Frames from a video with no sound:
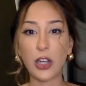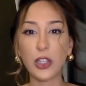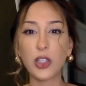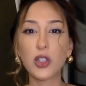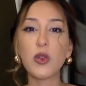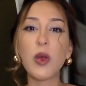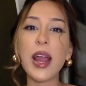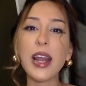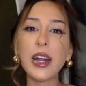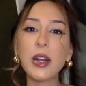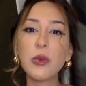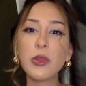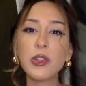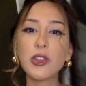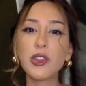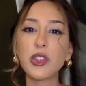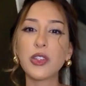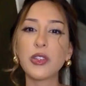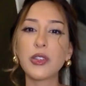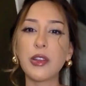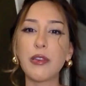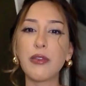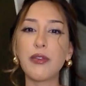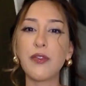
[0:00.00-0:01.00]
Trina was
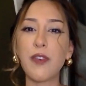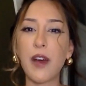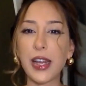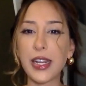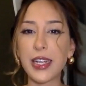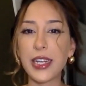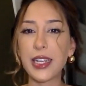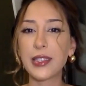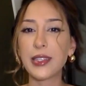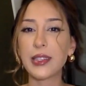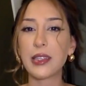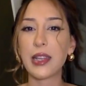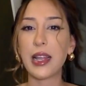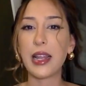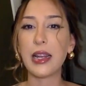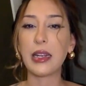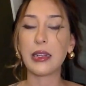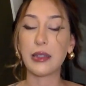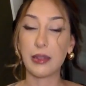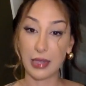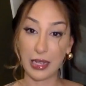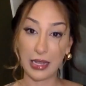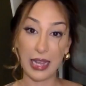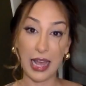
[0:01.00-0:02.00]
just the funniest and
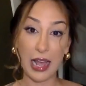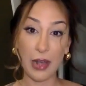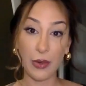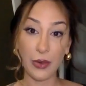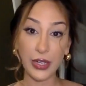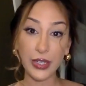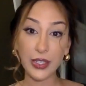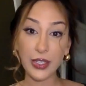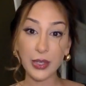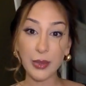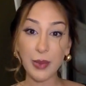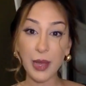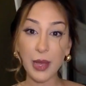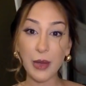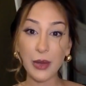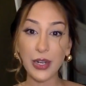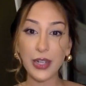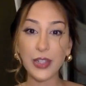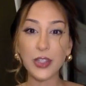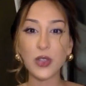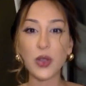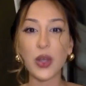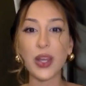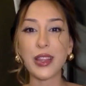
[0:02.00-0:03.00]
the loudest about
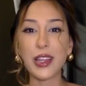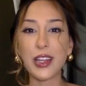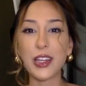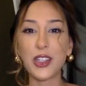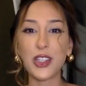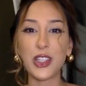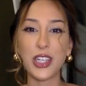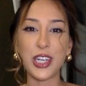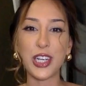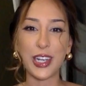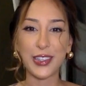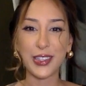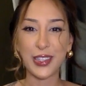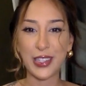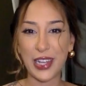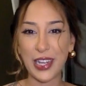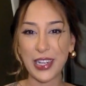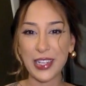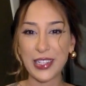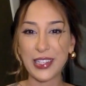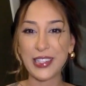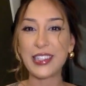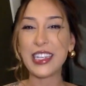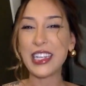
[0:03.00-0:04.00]
it. So I think she gets
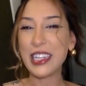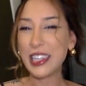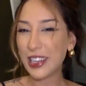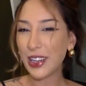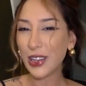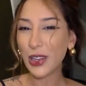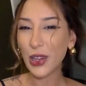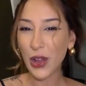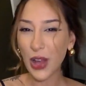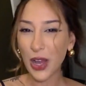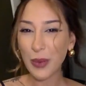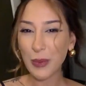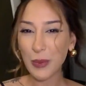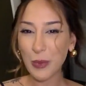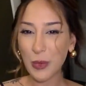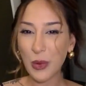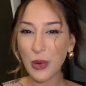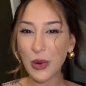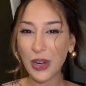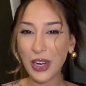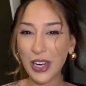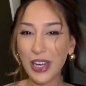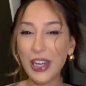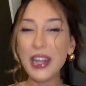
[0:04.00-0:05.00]
like seen a lot
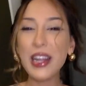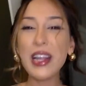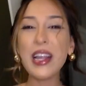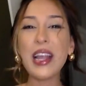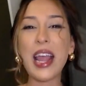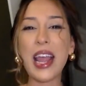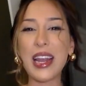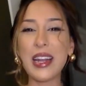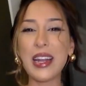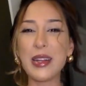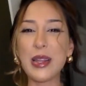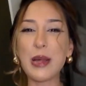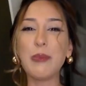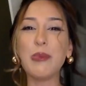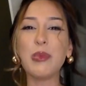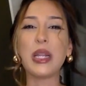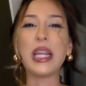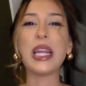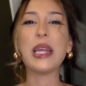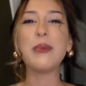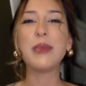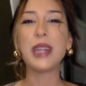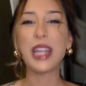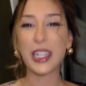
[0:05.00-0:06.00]
more and the
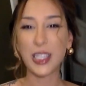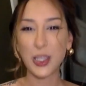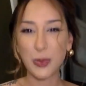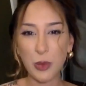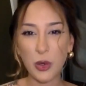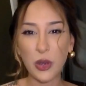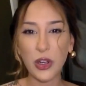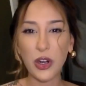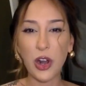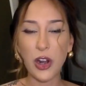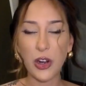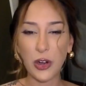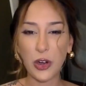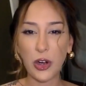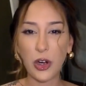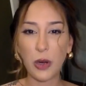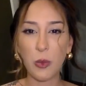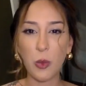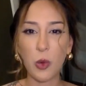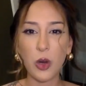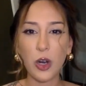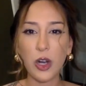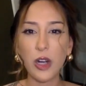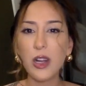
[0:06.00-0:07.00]
blame gets put on her
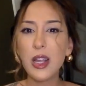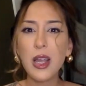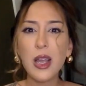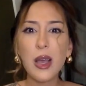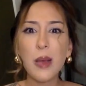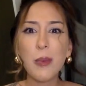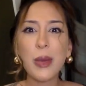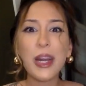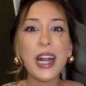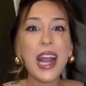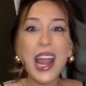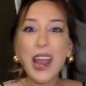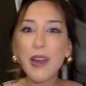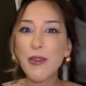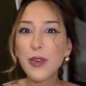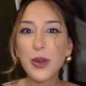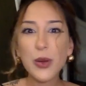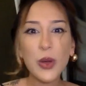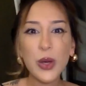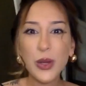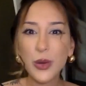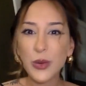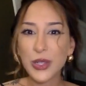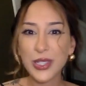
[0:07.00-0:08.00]
more. But
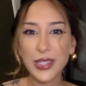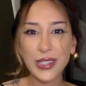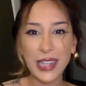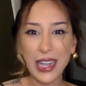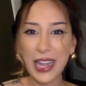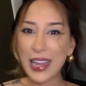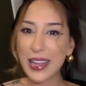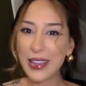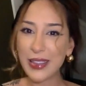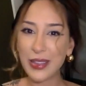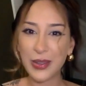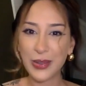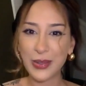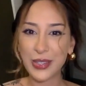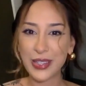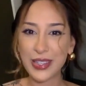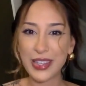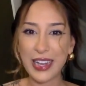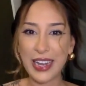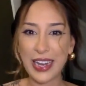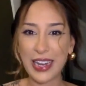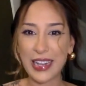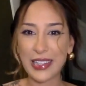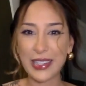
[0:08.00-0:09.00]
everyone was saying those
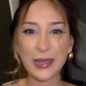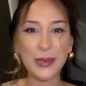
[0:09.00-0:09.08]
things.